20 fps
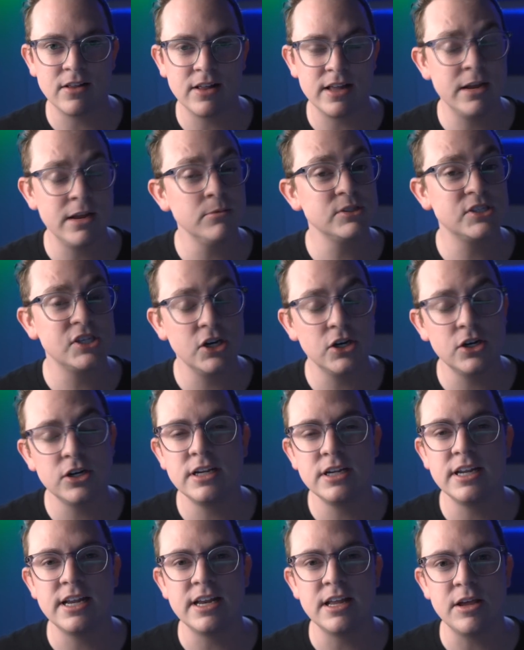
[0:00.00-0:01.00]
And it was
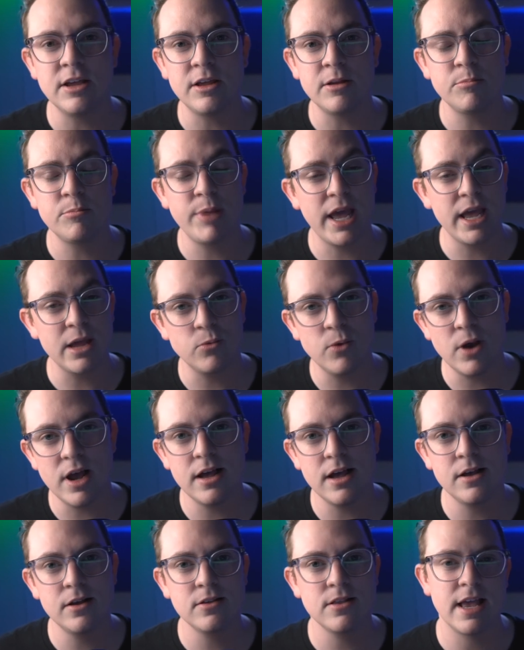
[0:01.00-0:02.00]
good and it paid
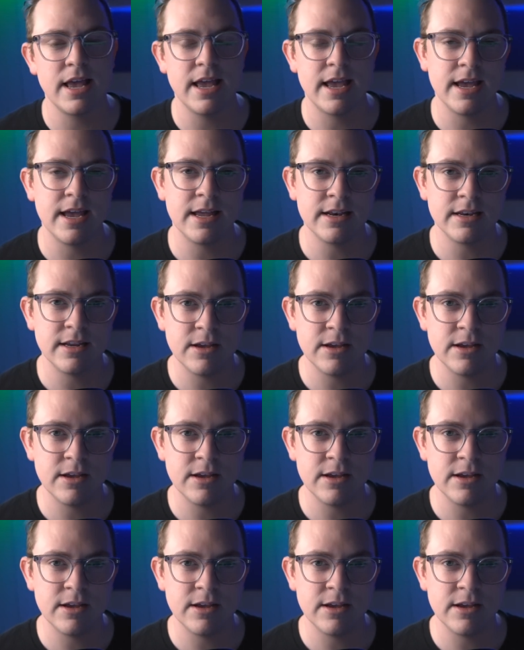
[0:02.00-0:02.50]
well and